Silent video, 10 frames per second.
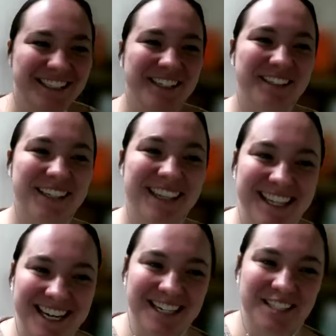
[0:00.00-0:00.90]
So
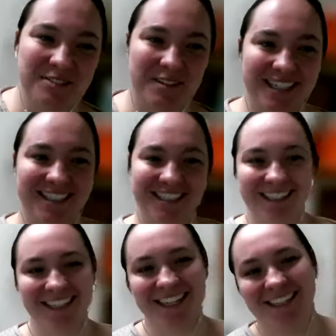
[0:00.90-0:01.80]
the next one
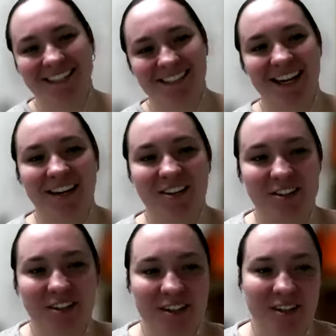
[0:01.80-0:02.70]
is
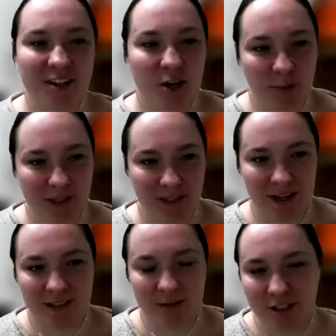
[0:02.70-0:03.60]
under HOPA
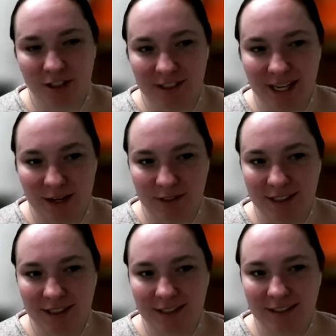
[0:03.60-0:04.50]
laws, which is
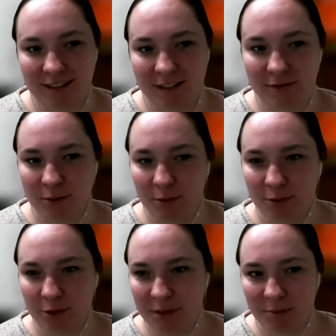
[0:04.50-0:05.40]
housing of
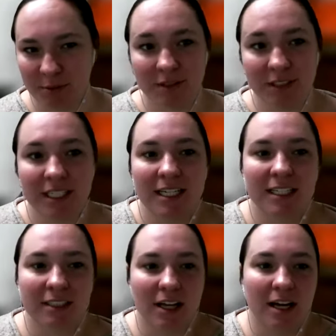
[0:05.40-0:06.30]
older people.
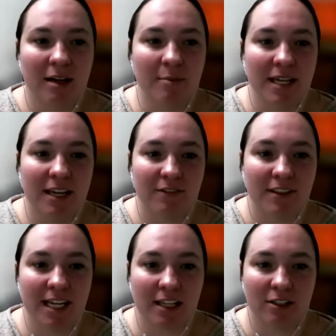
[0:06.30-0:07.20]
If
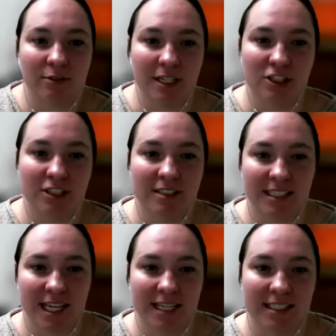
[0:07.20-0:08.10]
the declaration
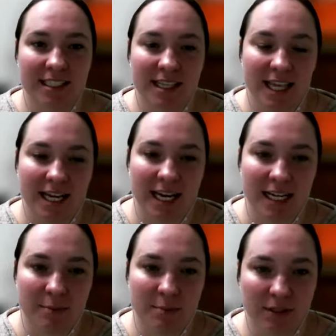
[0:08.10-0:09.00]
says that
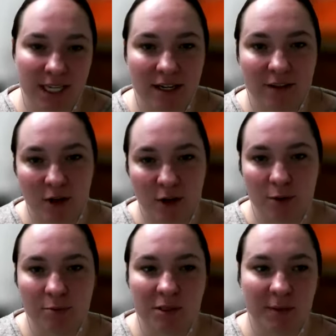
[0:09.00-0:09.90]
80% of
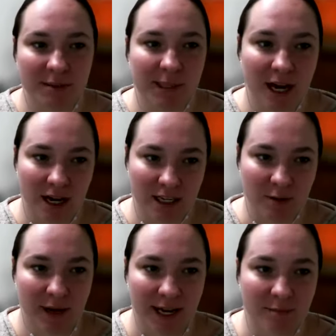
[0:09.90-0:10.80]
homes must be
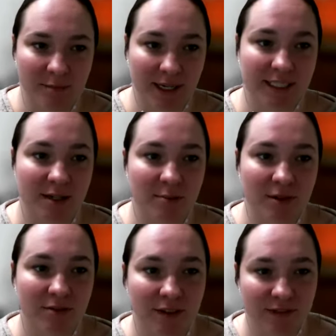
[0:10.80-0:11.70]
occupied by
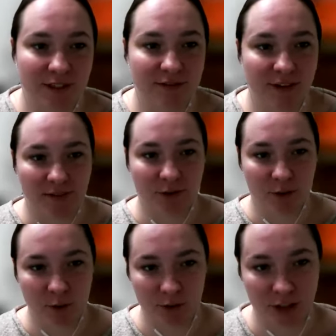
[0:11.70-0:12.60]
someone 55
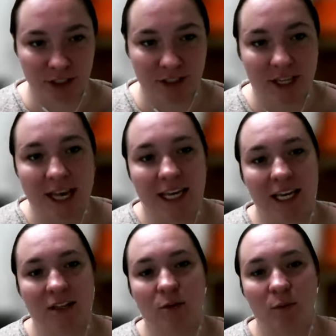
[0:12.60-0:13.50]
or older,
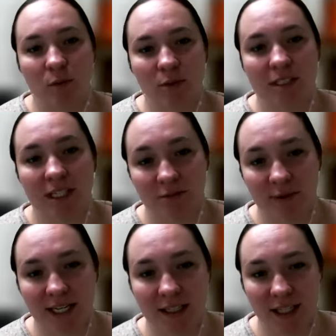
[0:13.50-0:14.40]
can the rules and
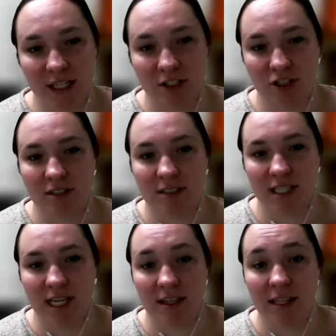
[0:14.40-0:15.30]
regulations
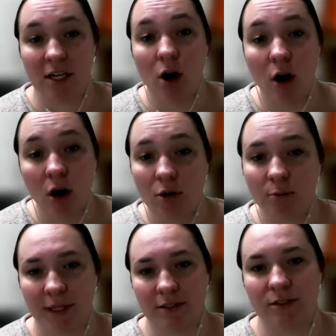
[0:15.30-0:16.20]
say that
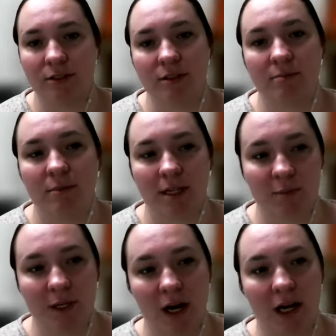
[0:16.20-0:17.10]
all rentals
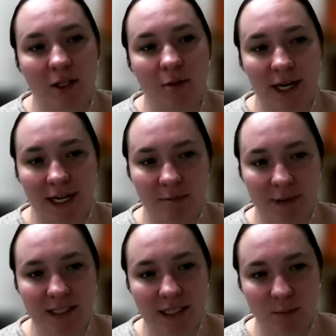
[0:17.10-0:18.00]
must be occupied
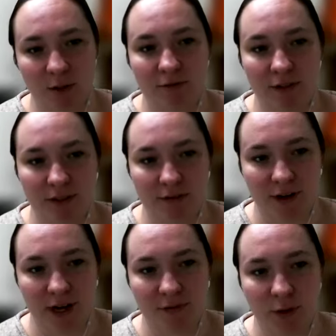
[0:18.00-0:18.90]
by someone
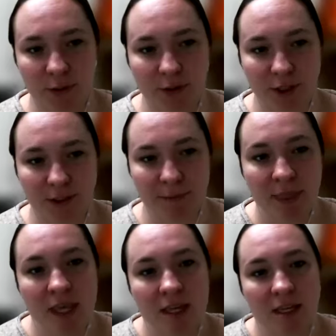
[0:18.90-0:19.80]
55 or older?
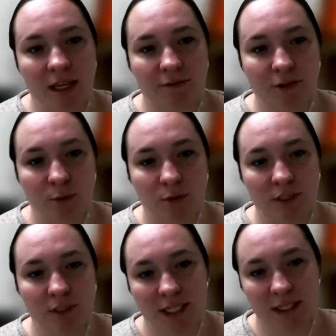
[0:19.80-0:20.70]
If the
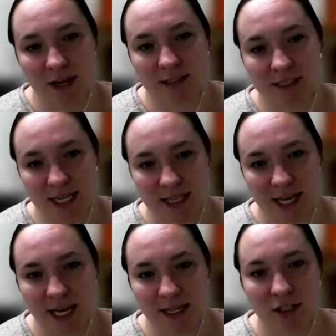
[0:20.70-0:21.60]
rules cannot say
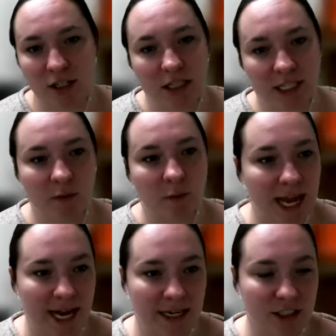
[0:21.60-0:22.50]
that, could this
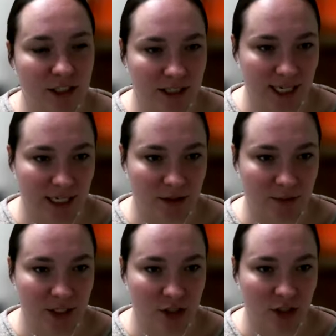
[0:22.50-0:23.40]
be added to the
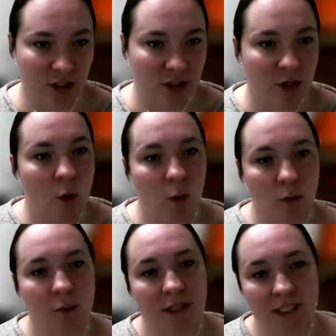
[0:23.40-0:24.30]
declaration,
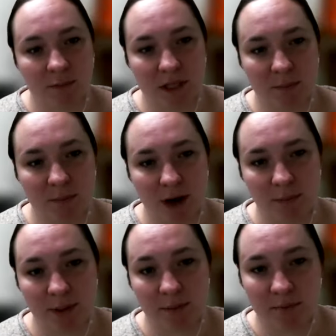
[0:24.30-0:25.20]
or would this be a
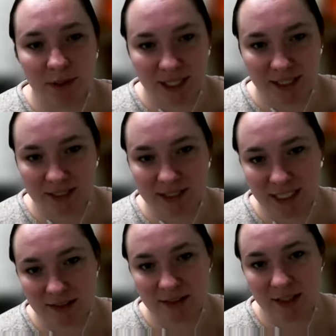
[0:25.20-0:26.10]
problem because
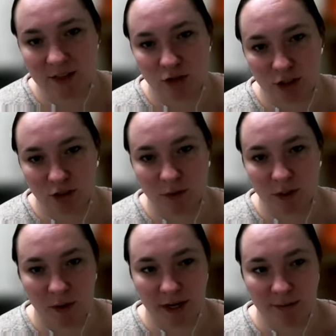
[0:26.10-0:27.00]
it's a stricter
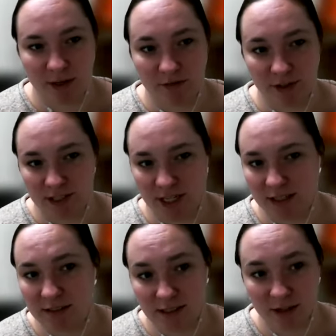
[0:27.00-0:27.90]
requirement for
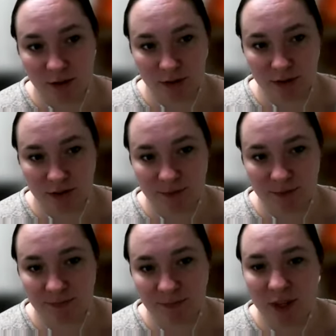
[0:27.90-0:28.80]
tenants than owners?